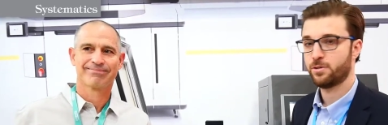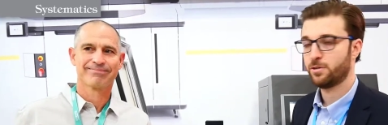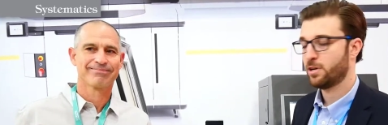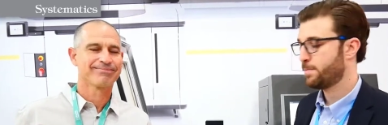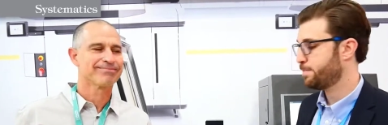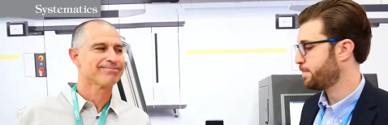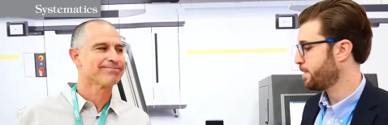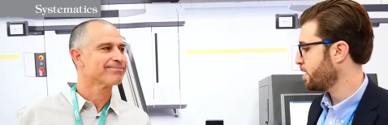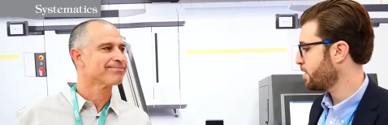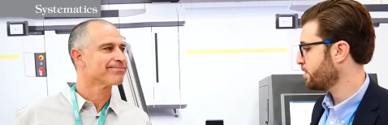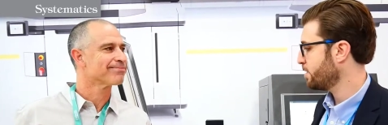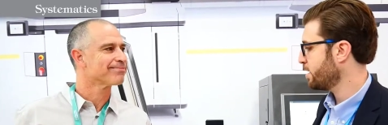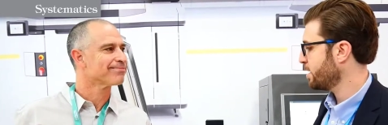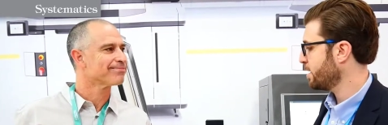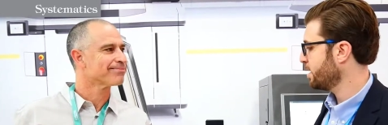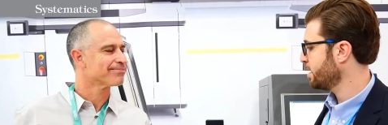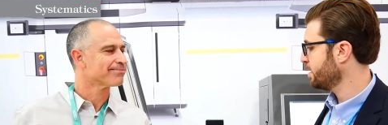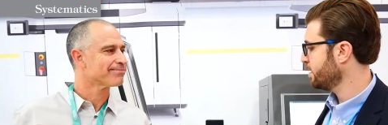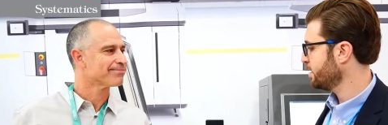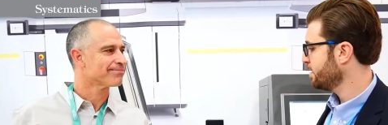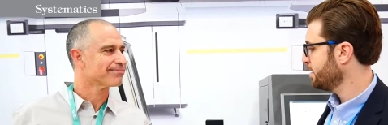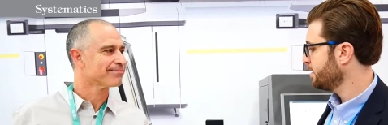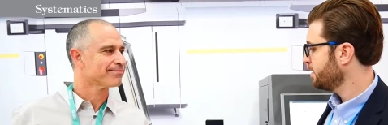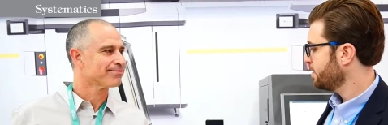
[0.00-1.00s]
Speaker 1: So the powder
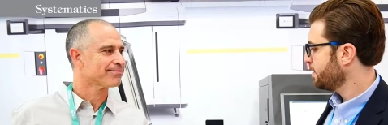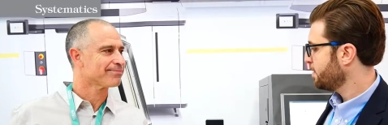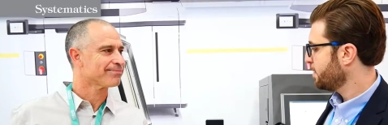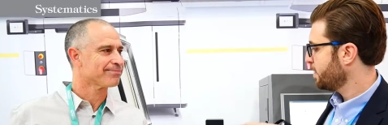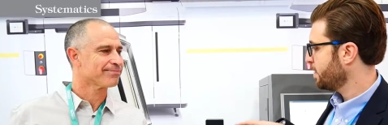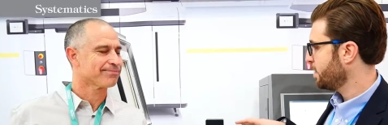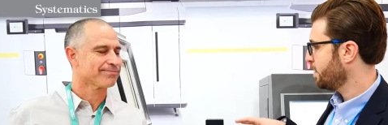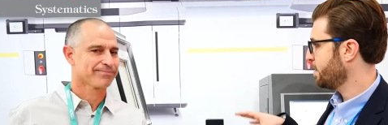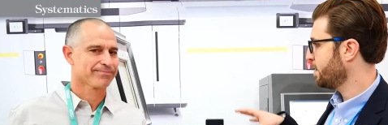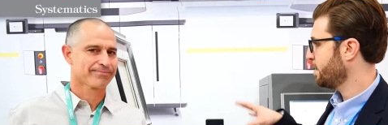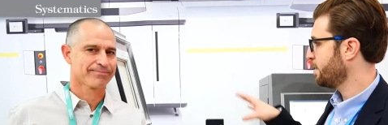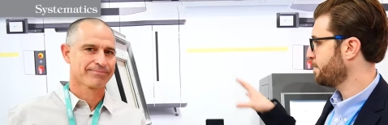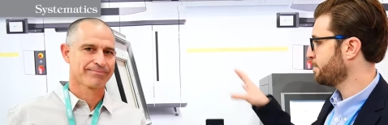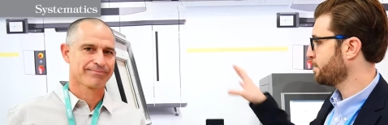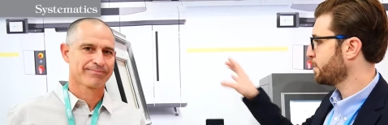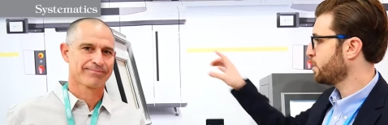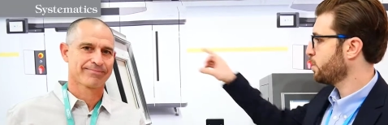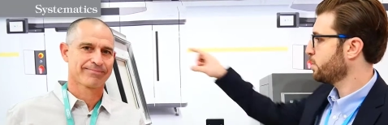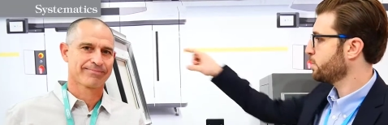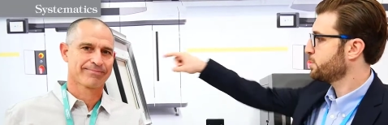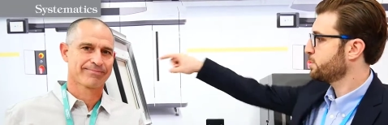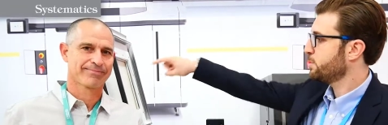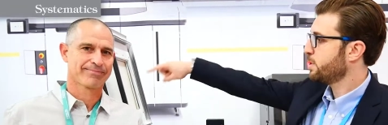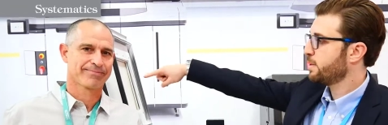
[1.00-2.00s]
um,
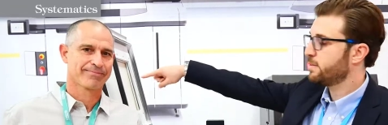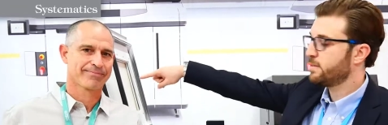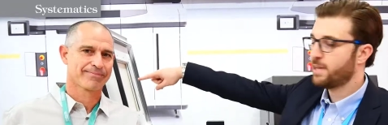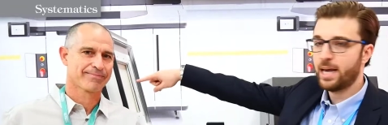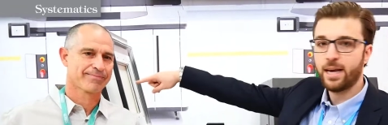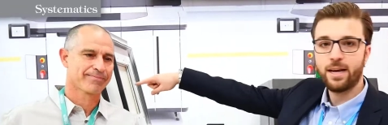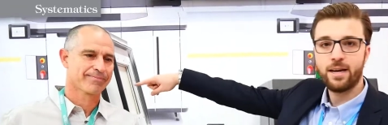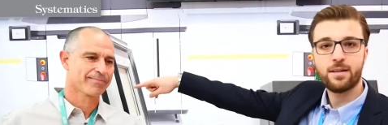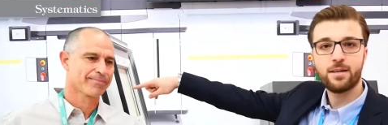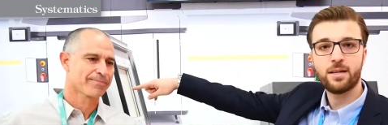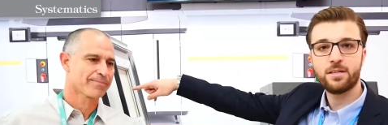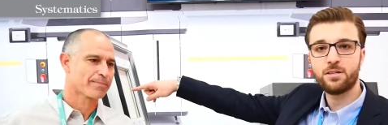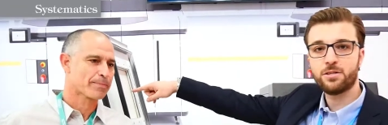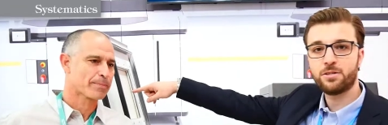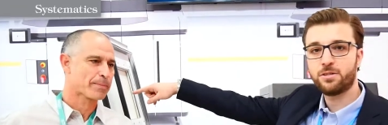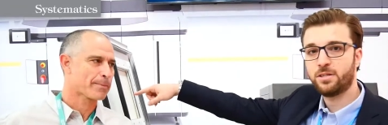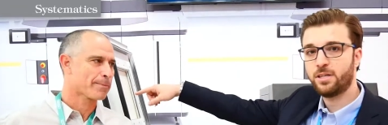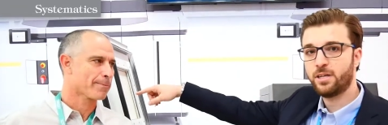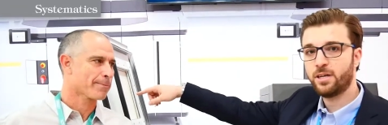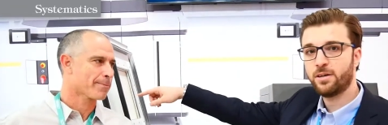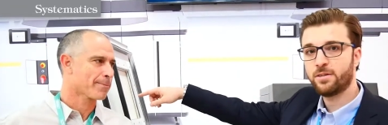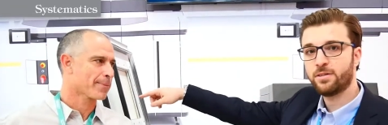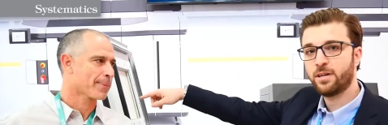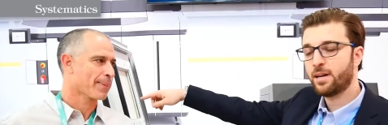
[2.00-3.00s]
goes to the tank that you
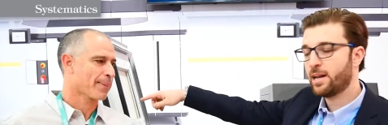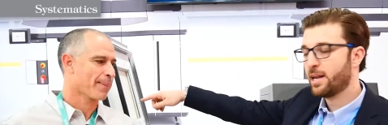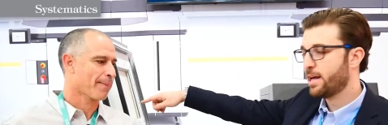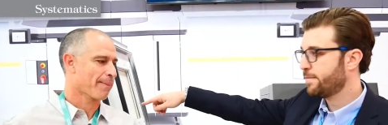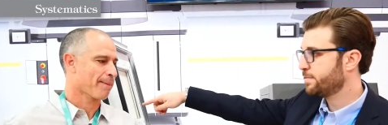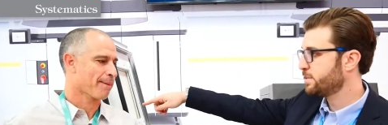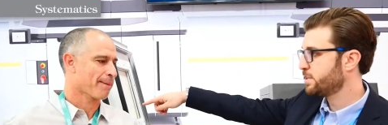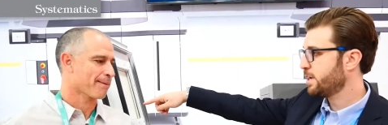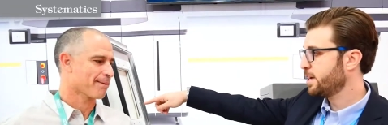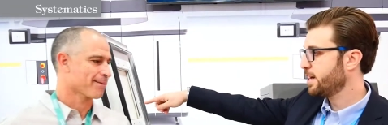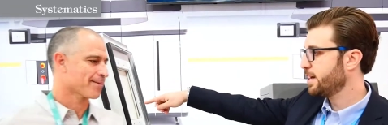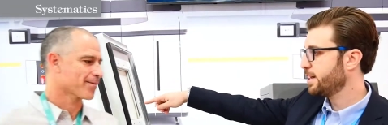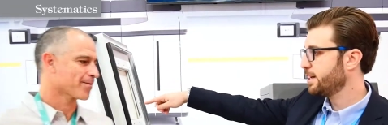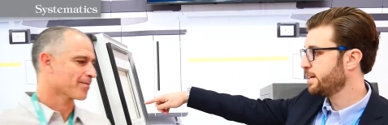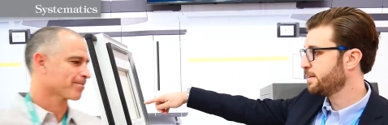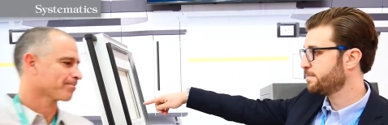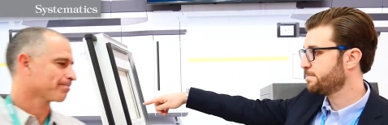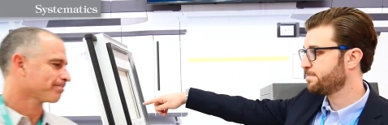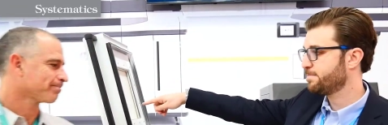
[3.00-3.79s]
see on the left side,